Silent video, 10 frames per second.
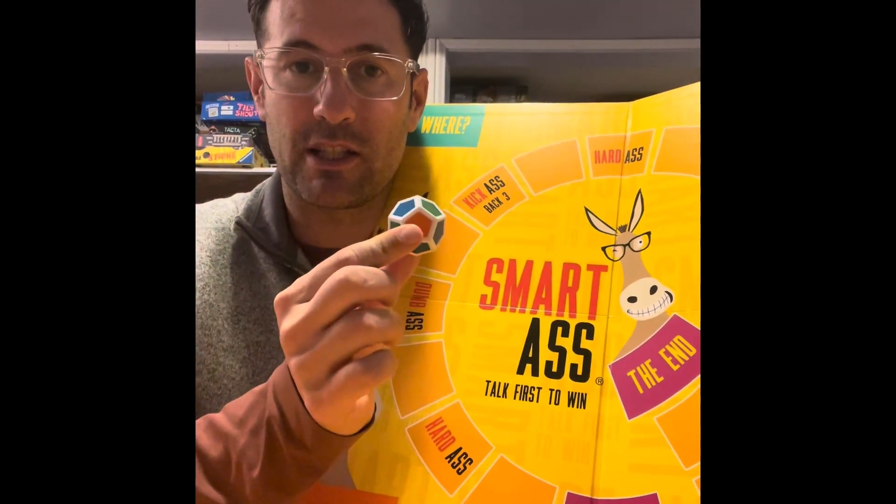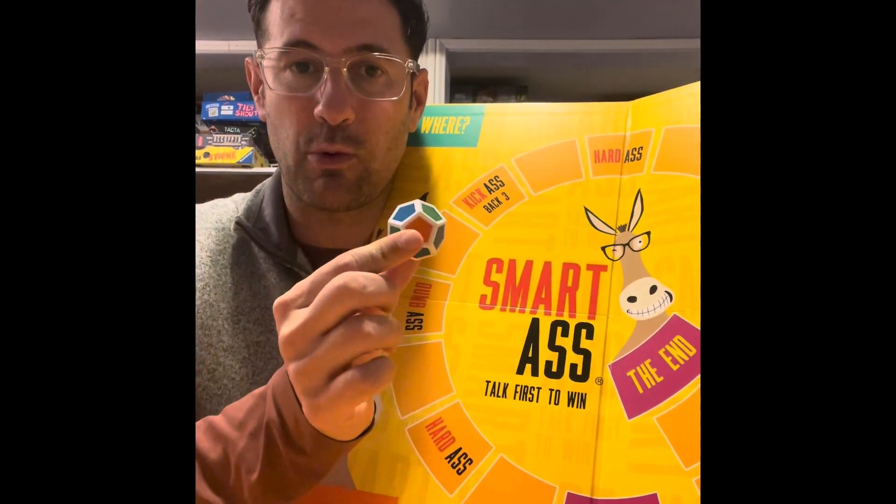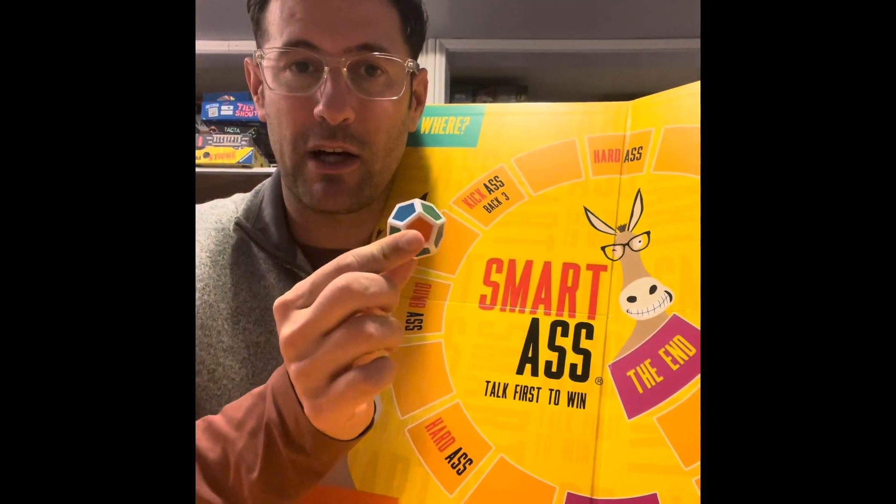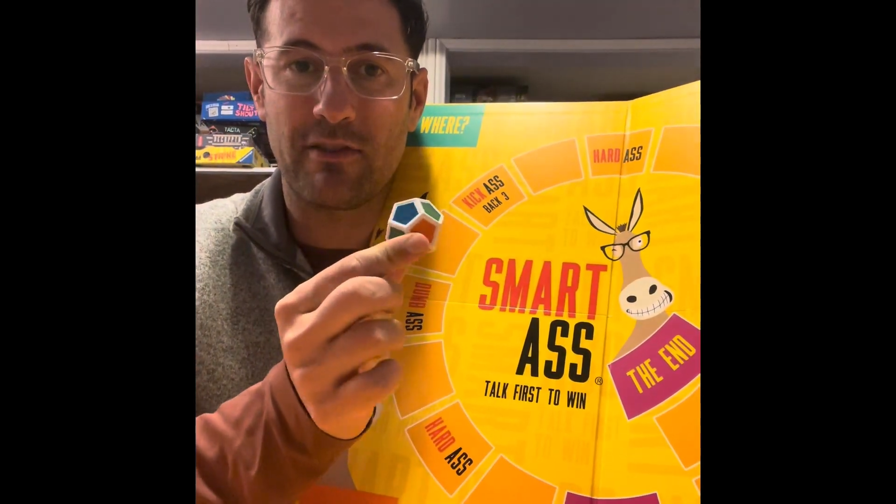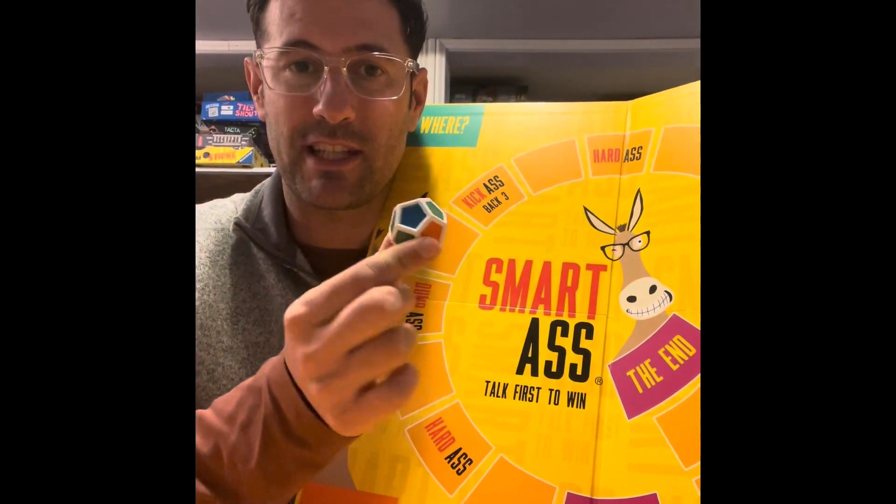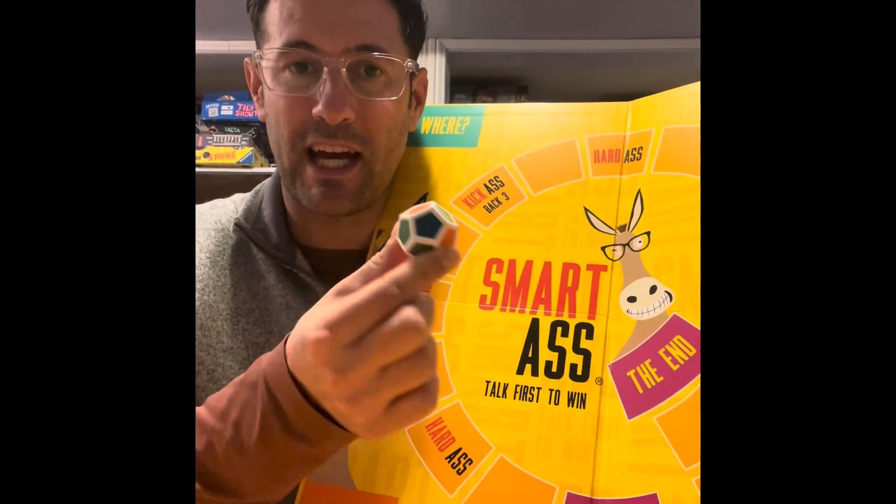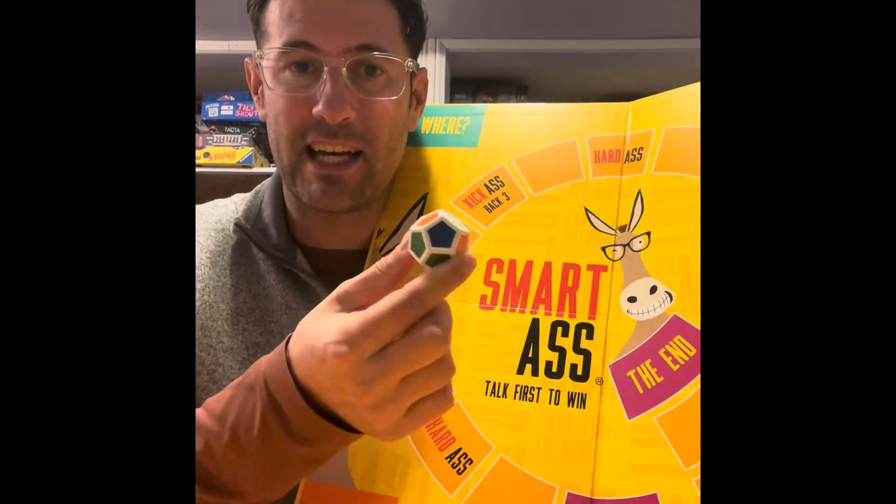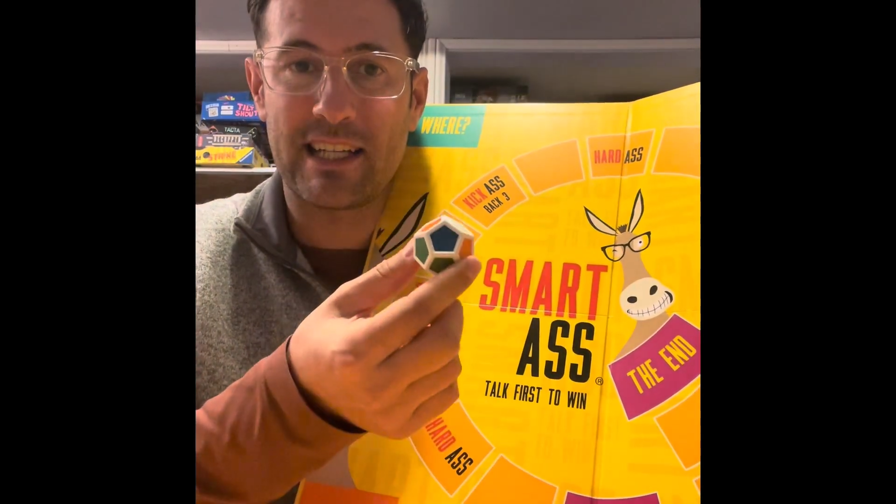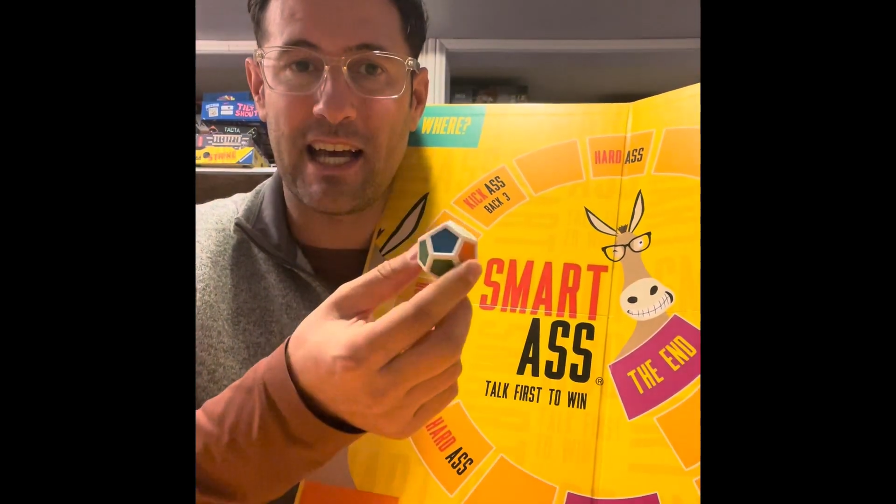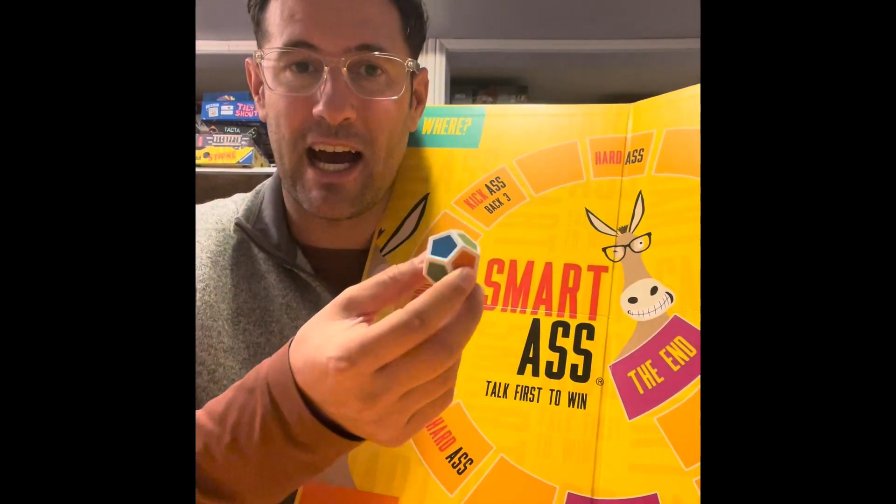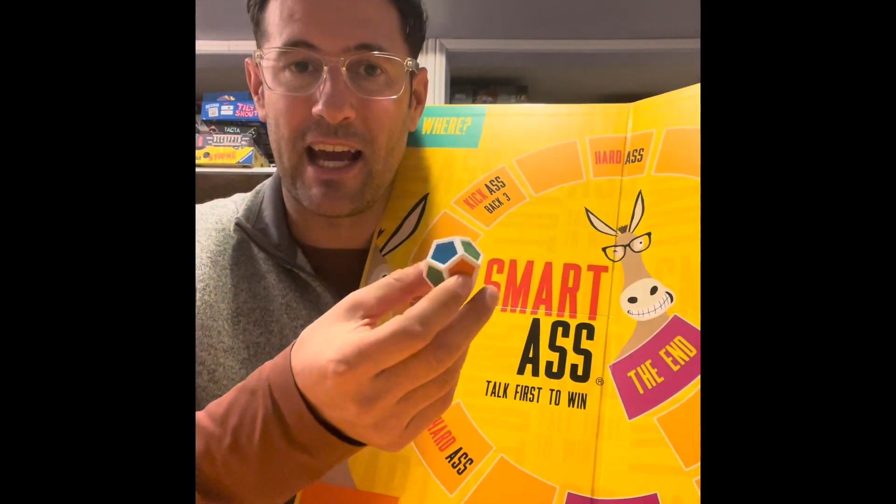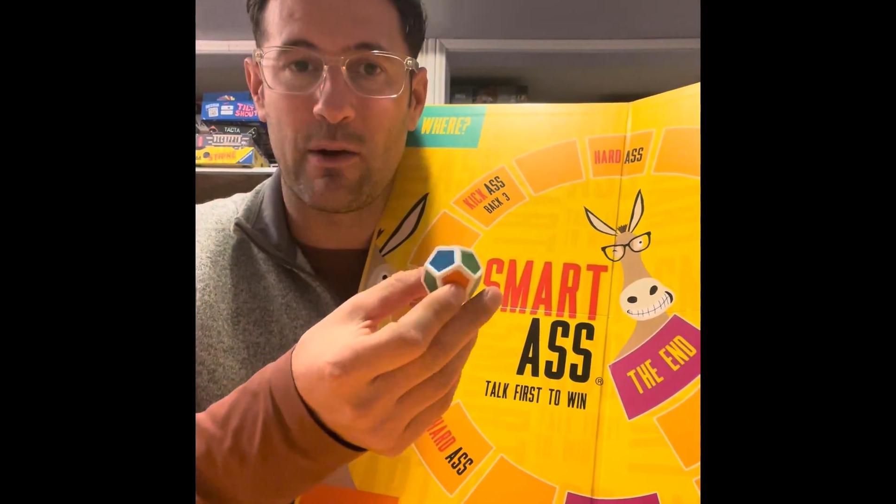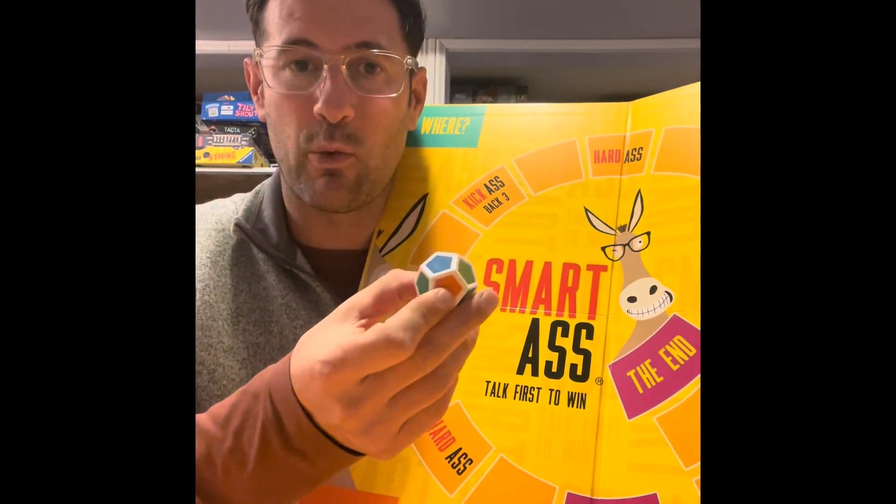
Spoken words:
12-sided die.